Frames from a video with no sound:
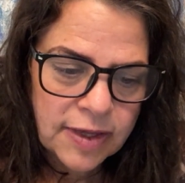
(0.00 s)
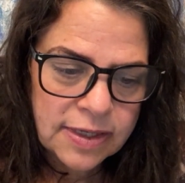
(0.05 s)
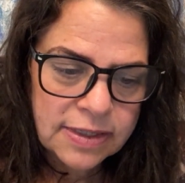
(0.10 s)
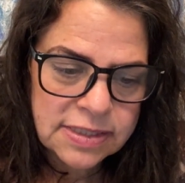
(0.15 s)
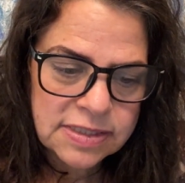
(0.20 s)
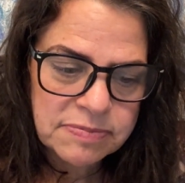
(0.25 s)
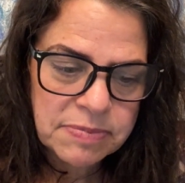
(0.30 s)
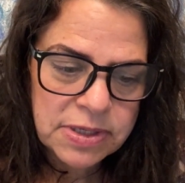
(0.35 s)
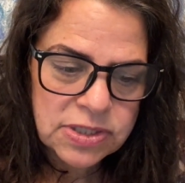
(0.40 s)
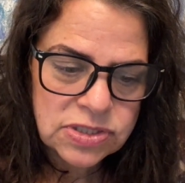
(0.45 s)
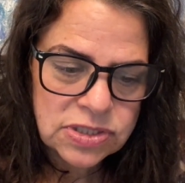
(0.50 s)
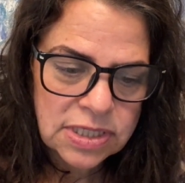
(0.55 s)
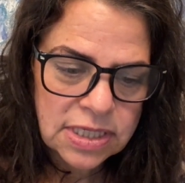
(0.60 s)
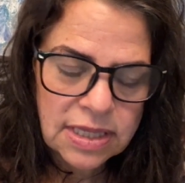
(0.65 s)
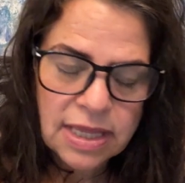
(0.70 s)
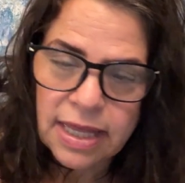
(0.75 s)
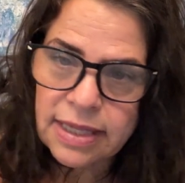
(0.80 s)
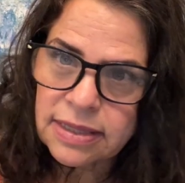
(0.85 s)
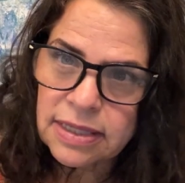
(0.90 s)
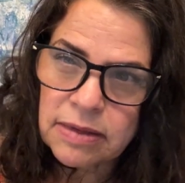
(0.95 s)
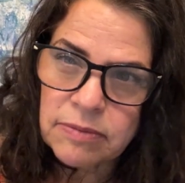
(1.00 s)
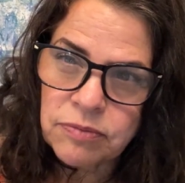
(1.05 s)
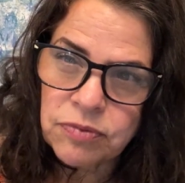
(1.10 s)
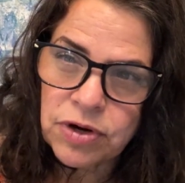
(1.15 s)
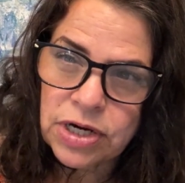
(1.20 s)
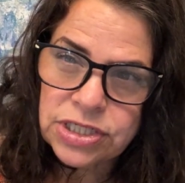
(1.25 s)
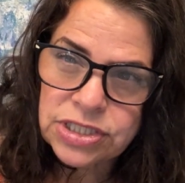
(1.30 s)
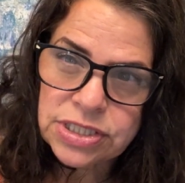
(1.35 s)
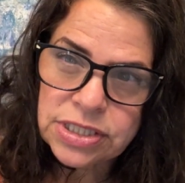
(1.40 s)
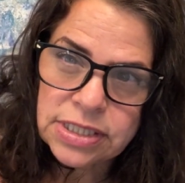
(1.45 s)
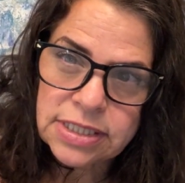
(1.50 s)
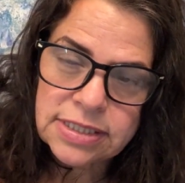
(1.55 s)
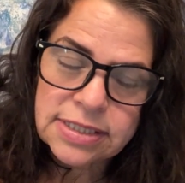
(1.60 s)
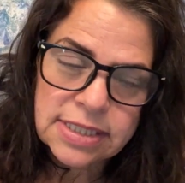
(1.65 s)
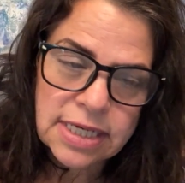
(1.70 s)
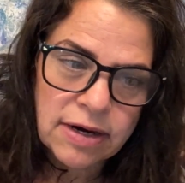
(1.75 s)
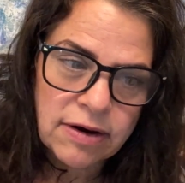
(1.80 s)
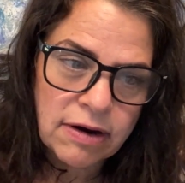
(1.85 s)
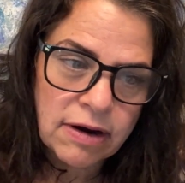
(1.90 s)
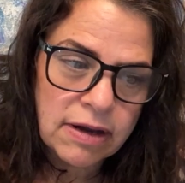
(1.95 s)
especially like the
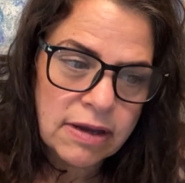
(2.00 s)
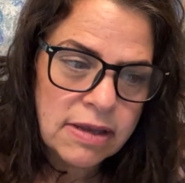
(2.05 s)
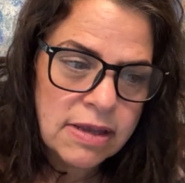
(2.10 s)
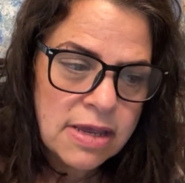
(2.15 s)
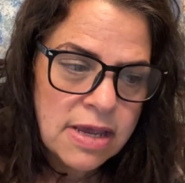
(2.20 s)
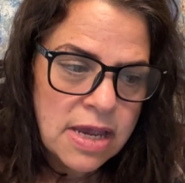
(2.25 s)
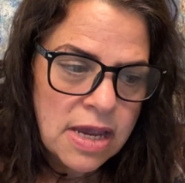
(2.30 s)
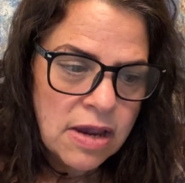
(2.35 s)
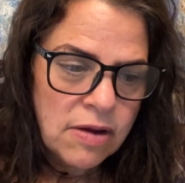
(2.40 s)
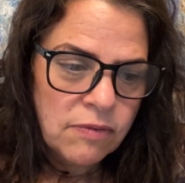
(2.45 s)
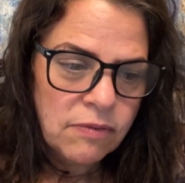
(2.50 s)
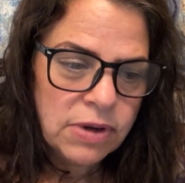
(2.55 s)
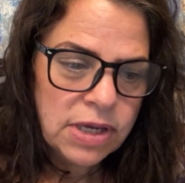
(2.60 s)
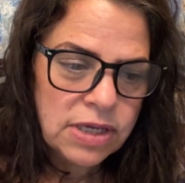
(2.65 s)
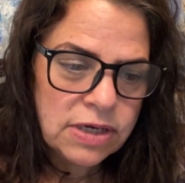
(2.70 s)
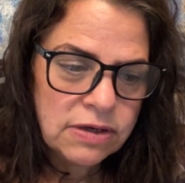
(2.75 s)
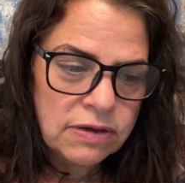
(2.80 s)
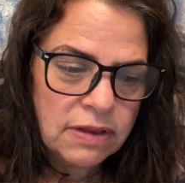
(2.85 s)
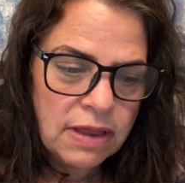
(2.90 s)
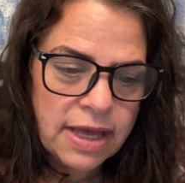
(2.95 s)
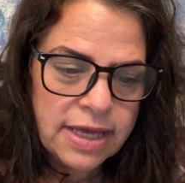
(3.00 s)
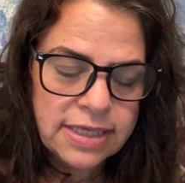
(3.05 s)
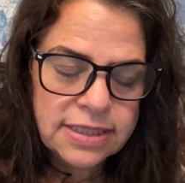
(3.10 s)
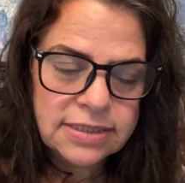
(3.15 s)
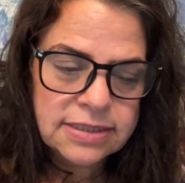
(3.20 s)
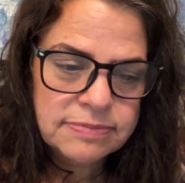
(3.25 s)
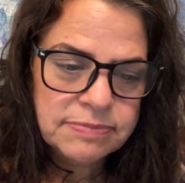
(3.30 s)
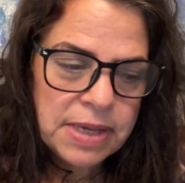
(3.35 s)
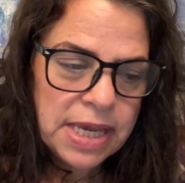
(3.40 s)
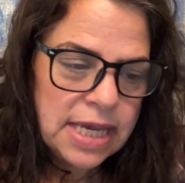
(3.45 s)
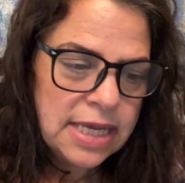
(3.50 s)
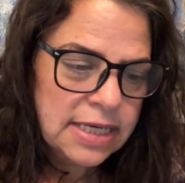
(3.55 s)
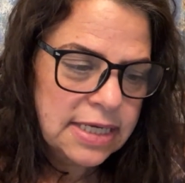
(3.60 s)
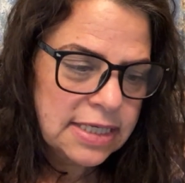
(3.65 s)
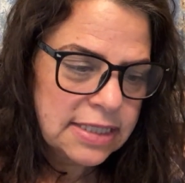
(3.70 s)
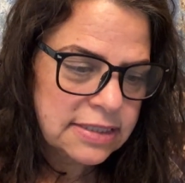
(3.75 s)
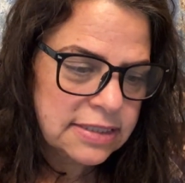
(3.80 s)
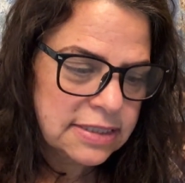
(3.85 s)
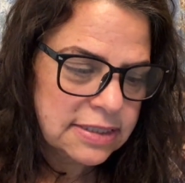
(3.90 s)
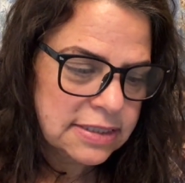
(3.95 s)
Impressionist era. We utilize
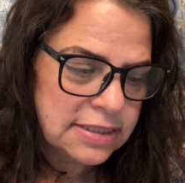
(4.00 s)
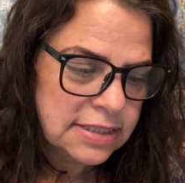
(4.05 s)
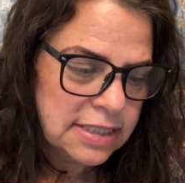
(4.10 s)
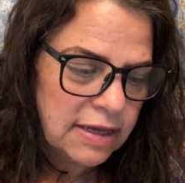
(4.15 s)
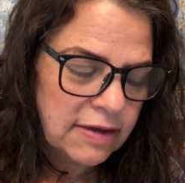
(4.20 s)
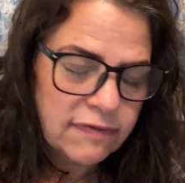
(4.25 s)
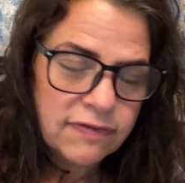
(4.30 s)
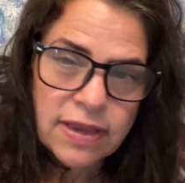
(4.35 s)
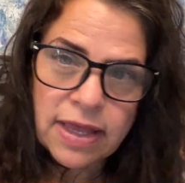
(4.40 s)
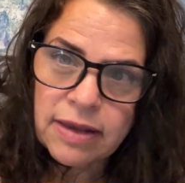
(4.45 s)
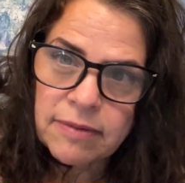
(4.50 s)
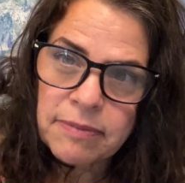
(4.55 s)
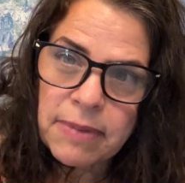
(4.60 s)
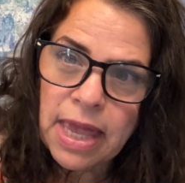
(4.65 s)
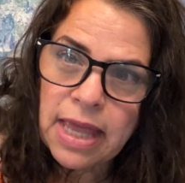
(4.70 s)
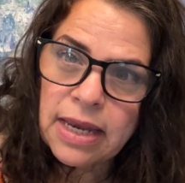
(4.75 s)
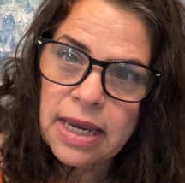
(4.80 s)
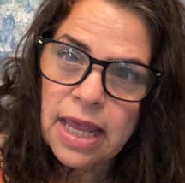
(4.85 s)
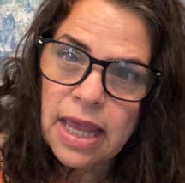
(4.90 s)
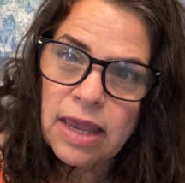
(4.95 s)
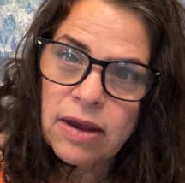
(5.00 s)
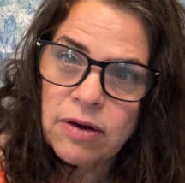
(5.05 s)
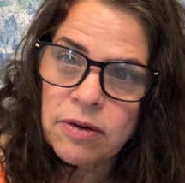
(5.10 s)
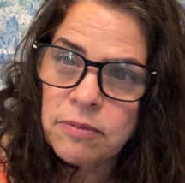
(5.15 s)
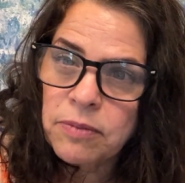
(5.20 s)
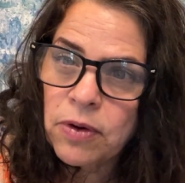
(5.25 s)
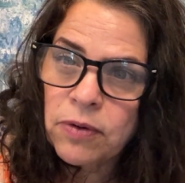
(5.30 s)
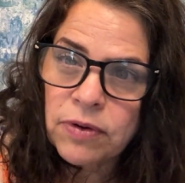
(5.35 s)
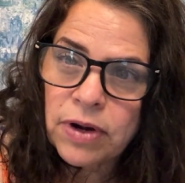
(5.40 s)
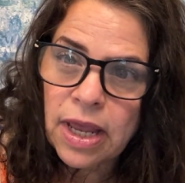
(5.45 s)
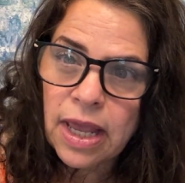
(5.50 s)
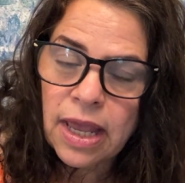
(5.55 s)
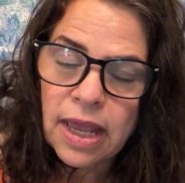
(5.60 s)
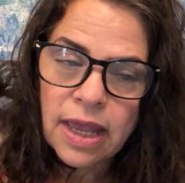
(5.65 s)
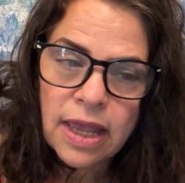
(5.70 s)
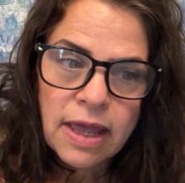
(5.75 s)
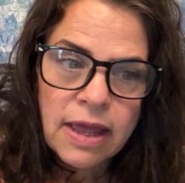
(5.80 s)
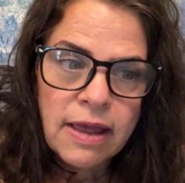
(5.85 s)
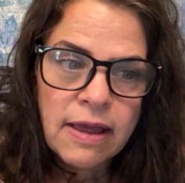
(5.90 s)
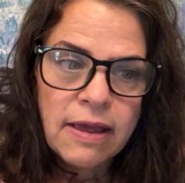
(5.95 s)
paintings and stuff like Manet or
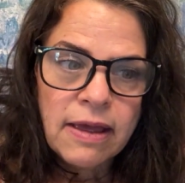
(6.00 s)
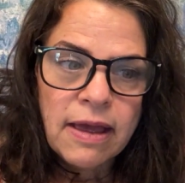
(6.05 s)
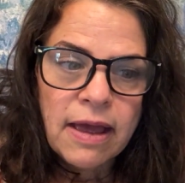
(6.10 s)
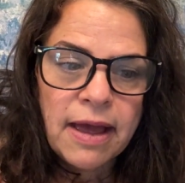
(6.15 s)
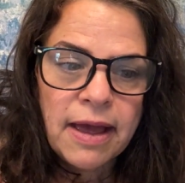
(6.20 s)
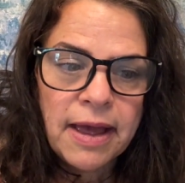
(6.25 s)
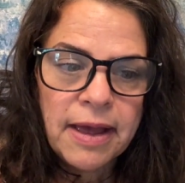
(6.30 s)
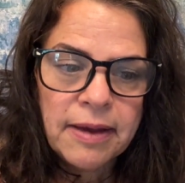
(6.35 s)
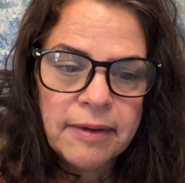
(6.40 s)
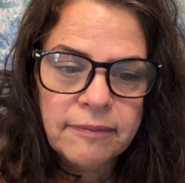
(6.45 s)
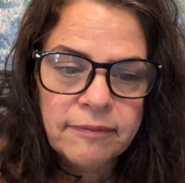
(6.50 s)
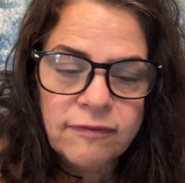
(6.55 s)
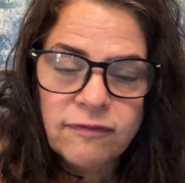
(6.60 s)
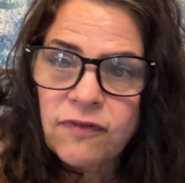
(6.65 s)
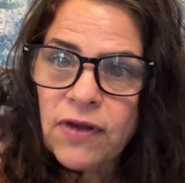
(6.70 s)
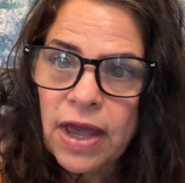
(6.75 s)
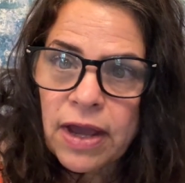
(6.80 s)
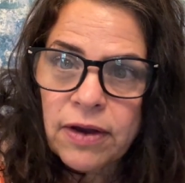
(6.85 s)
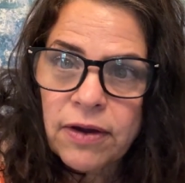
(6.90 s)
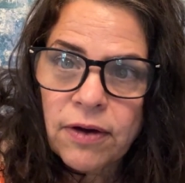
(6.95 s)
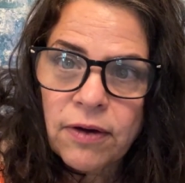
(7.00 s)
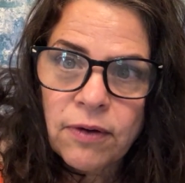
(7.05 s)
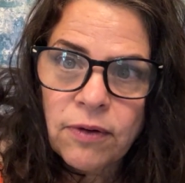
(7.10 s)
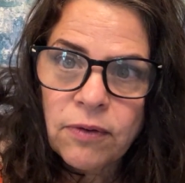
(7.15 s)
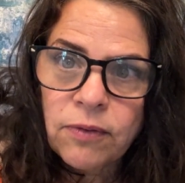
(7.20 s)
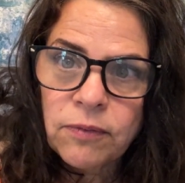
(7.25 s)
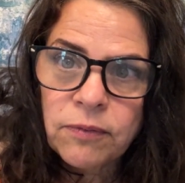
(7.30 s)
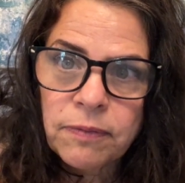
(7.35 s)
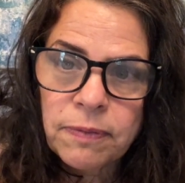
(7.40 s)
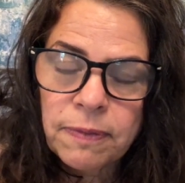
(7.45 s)
Monet, Van Gogh.